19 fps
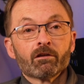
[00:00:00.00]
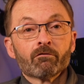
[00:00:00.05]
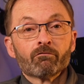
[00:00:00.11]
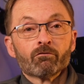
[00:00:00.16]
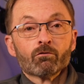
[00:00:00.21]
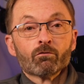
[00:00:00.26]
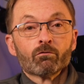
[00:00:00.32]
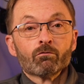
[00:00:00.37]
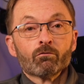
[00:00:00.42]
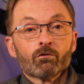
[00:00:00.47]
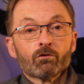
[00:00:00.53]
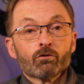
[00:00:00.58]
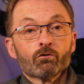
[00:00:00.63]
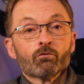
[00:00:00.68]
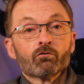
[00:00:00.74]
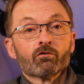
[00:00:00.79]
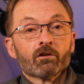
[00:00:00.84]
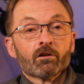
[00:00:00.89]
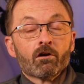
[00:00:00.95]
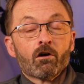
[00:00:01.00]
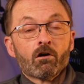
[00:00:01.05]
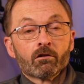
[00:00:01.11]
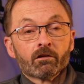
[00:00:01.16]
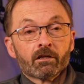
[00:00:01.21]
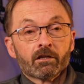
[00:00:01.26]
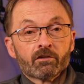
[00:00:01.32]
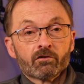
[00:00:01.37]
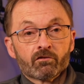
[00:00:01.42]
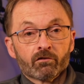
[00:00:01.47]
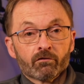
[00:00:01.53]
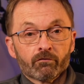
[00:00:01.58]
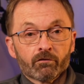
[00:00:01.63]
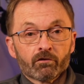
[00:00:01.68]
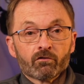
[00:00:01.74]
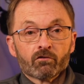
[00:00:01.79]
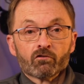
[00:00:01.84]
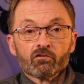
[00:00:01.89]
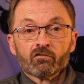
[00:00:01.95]
If you use an online
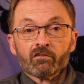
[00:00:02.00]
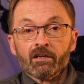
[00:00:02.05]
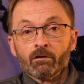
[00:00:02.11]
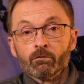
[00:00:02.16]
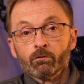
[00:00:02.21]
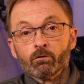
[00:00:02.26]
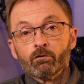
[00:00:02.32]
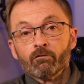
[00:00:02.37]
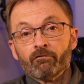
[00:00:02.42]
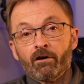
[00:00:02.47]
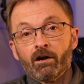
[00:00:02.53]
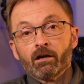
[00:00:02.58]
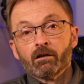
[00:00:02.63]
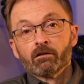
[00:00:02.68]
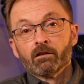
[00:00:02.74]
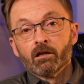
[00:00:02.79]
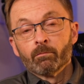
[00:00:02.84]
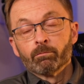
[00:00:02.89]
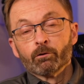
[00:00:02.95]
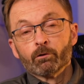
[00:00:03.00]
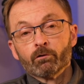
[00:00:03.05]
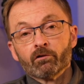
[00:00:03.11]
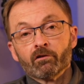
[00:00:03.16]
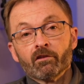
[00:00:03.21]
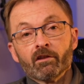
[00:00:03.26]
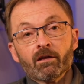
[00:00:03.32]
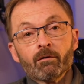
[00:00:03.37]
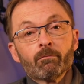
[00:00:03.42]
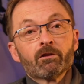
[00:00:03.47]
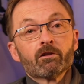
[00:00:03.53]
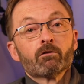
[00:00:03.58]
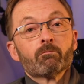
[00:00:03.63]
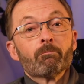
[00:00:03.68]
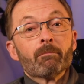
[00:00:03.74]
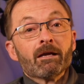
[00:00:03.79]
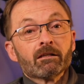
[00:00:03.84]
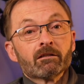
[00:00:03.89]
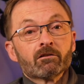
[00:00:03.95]
service, you just download the file, upload it to them, and they'll
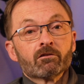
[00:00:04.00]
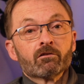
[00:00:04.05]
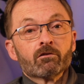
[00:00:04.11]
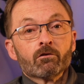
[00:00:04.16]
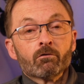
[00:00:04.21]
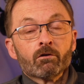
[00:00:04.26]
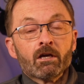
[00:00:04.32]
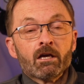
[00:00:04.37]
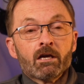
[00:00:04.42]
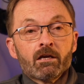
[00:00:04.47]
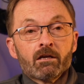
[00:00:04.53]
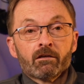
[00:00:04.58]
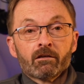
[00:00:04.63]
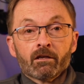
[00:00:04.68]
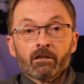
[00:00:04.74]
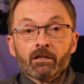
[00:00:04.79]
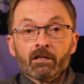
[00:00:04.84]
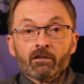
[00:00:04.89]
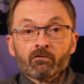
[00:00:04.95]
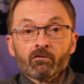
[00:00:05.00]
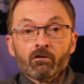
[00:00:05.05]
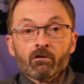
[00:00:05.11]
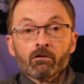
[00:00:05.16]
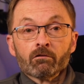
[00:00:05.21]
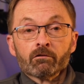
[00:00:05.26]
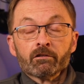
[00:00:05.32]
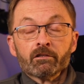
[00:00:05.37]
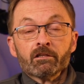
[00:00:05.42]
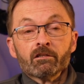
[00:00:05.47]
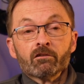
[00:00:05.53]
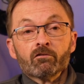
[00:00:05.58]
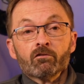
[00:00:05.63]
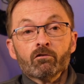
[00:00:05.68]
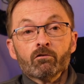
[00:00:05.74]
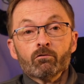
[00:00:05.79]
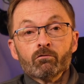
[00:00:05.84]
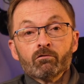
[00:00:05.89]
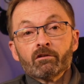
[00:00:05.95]
mail it to you. And that's all you need
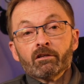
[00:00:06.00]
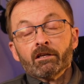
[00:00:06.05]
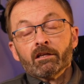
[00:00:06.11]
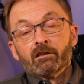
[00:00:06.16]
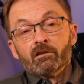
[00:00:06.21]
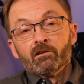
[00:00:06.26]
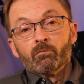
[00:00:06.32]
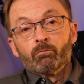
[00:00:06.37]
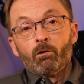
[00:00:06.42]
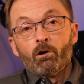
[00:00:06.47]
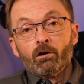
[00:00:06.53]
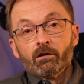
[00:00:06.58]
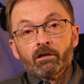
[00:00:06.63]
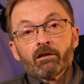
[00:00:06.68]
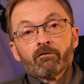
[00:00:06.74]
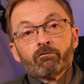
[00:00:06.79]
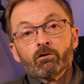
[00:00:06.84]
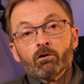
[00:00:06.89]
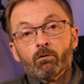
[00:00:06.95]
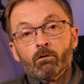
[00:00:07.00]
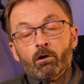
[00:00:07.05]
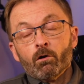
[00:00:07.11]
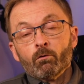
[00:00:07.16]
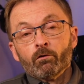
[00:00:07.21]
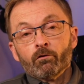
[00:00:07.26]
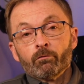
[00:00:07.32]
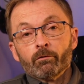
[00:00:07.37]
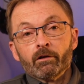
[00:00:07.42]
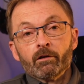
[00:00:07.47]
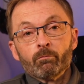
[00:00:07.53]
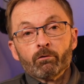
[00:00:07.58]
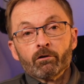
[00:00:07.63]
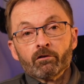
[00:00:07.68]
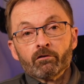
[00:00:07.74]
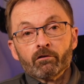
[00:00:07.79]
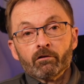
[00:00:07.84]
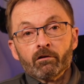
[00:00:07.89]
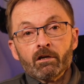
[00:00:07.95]
to do to get this part if you don't own a 3D
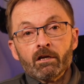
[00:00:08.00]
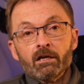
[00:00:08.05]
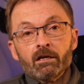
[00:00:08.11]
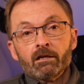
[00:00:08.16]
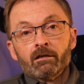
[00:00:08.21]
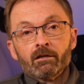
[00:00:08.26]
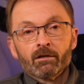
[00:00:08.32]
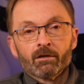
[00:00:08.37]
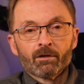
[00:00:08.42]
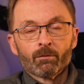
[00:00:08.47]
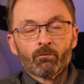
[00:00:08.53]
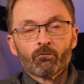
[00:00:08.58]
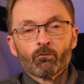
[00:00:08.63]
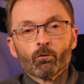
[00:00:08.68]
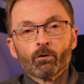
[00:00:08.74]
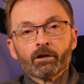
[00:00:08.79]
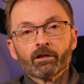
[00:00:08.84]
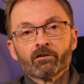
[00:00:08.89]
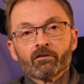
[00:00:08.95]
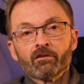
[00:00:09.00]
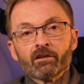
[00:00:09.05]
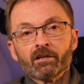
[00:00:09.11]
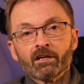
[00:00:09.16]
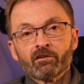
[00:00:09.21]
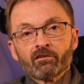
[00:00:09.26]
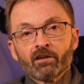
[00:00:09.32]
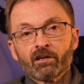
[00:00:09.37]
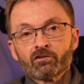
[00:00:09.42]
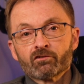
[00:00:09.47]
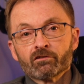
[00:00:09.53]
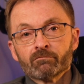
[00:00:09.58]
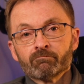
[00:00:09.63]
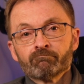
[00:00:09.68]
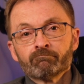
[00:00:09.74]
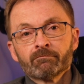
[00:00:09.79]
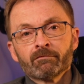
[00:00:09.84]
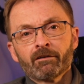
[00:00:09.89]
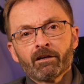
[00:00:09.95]
printer. Now before we get to the next
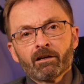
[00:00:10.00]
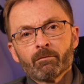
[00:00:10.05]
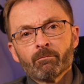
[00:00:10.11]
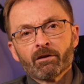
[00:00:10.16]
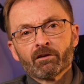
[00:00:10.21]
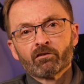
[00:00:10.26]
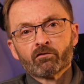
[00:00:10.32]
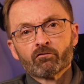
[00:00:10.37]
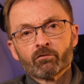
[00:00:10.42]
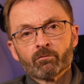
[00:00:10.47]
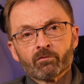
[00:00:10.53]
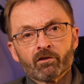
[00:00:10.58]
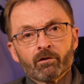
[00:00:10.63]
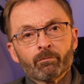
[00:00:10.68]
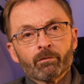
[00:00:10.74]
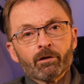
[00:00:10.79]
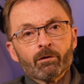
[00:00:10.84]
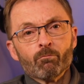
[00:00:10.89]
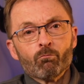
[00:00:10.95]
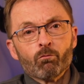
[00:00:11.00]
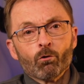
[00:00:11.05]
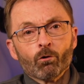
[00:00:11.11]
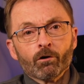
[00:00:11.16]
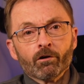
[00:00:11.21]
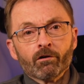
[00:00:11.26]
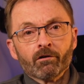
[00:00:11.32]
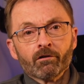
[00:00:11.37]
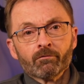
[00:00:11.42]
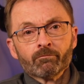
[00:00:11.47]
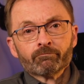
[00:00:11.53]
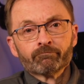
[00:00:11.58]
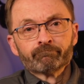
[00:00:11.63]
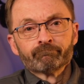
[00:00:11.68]
section, I got a message from somebody important.